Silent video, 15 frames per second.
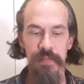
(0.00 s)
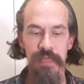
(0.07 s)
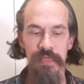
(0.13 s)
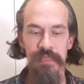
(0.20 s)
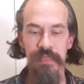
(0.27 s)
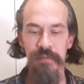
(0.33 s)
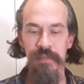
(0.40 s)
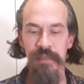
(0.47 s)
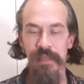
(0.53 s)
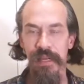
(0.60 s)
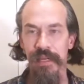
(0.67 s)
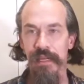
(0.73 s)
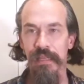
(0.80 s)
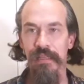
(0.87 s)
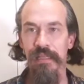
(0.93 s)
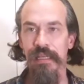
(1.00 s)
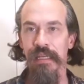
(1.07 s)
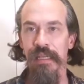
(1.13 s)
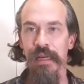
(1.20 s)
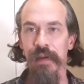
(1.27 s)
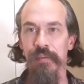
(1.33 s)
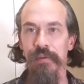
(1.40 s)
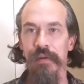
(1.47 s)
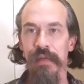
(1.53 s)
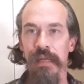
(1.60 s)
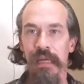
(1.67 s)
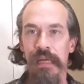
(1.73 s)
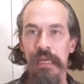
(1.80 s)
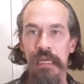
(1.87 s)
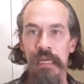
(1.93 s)
It's something that I could clean up,
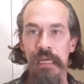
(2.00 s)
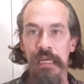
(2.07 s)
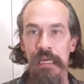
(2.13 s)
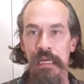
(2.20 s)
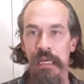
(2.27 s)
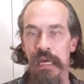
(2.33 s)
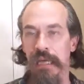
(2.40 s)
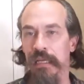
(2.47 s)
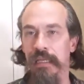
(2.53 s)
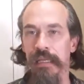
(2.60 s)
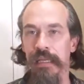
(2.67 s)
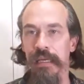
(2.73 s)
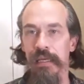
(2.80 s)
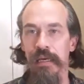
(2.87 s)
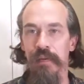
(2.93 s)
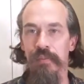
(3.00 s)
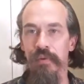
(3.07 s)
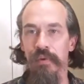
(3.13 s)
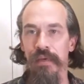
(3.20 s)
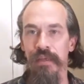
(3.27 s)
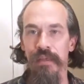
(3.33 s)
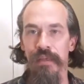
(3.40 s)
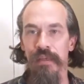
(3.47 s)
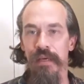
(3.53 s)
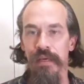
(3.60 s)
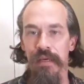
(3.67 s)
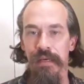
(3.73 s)
and I clean it up with